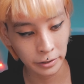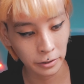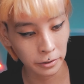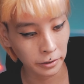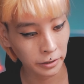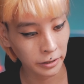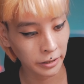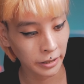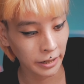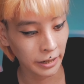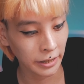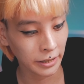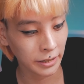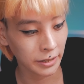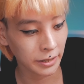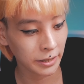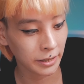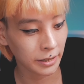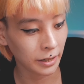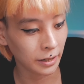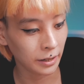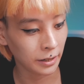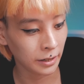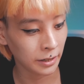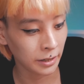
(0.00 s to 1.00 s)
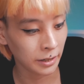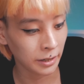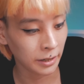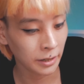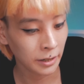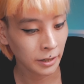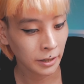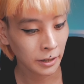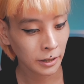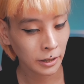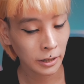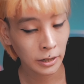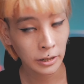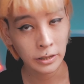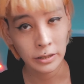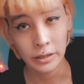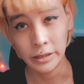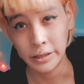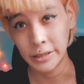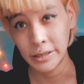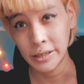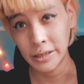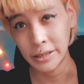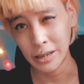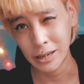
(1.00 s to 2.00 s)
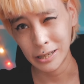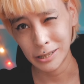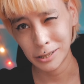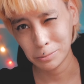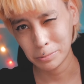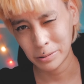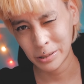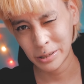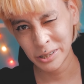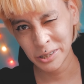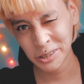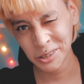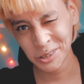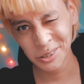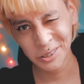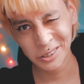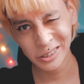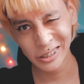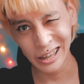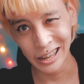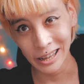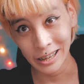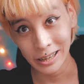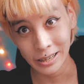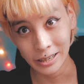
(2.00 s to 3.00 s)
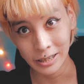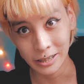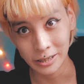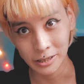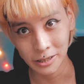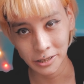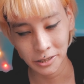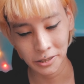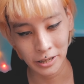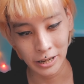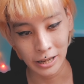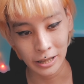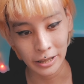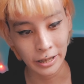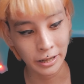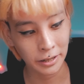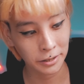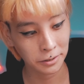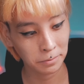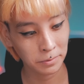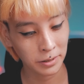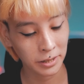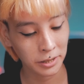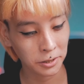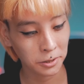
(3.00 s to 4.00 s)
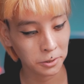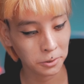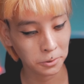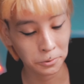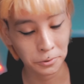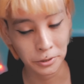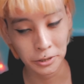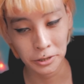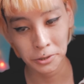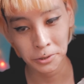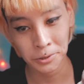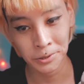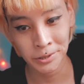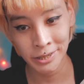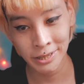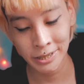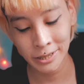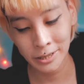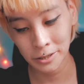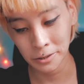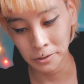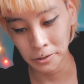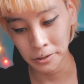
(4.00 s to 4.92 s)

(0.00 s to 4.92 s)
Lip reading: Luckily the seller is a nice person and it's gonna allow me to return it.